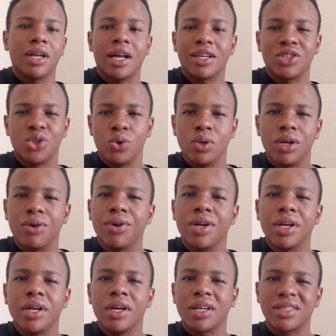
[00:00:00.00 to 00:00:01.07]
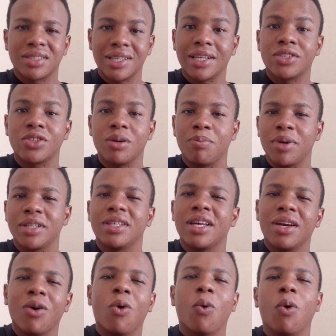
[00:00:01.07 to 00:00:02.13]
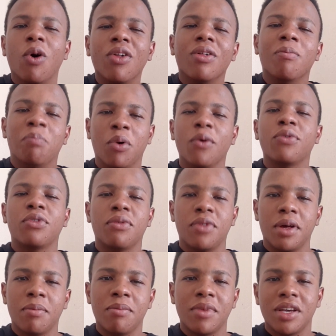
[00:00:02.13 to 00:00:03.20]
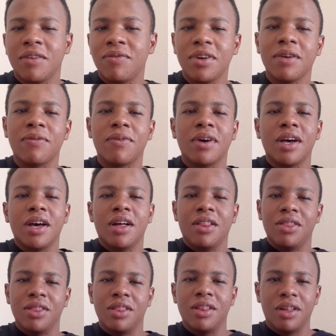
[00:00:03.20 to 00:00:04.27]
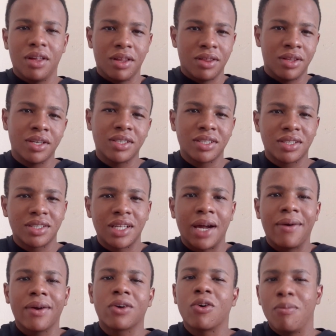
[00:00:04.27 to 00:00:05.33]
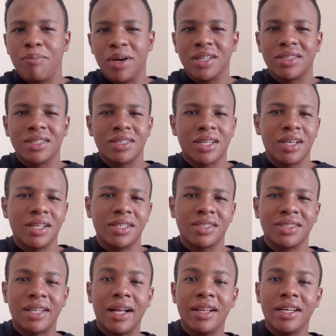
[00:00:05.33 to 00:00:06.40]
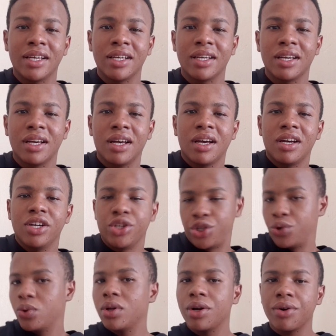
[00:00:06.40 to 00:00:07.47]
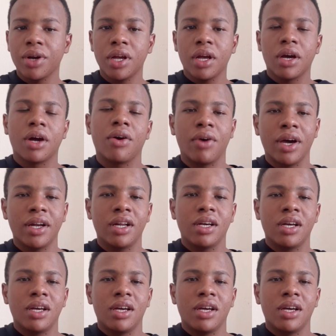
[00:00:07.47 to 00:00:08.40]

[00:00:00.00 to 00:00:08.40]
Like jewelry, etc. But they, both of them, even if this direct competitor is selling jewelry, right?